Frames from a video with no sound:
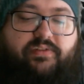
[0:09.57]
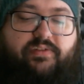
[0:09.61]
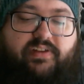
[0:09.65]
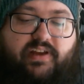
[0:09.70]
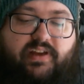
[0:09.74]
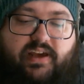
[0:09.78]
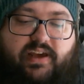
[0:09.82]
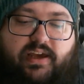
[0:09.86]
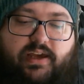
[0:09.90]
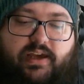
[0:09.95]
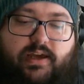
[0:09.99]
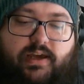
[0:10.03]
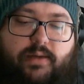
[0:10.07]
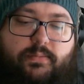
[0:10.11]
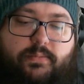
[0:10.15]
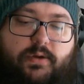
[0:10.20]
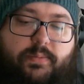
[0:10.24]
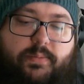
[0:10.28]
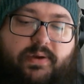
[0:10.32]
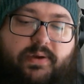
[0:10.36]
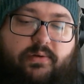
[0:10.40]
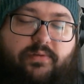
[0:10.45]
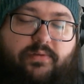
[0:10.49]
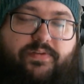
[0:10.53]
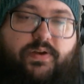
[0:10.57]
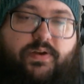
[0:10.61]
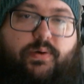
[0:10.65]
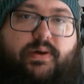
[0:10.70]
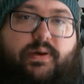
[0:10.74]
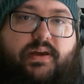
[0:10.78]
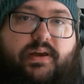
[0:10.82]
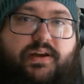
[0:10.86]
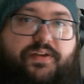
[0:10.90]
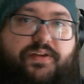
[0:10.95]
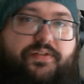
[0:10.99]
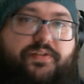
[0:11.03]
Today I'm going to be
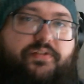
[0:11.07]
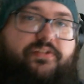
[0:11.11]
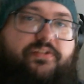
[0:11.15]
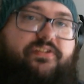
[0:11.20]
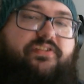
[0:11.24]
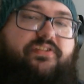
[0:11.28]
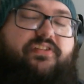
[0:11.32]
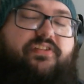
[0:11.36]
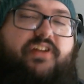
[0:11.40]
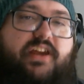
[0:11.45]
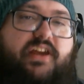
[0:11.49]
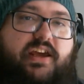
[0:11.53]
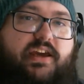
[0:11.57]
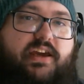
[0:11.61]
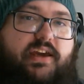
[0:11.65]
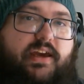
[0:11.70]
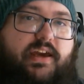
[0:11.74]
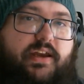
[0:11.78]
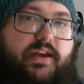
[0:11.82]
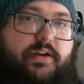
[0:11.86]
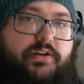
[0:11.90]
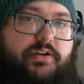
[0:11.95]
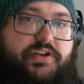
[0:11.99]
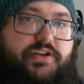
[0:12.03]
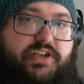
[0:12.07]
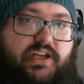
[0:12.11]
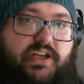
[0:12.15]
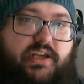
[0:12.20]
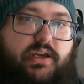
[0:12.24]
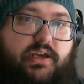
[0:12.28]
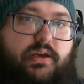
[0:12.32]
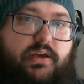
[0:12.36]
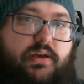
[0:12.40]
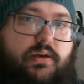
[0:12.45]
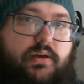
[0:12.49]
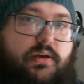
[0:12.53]
reviewing another Sneak Energy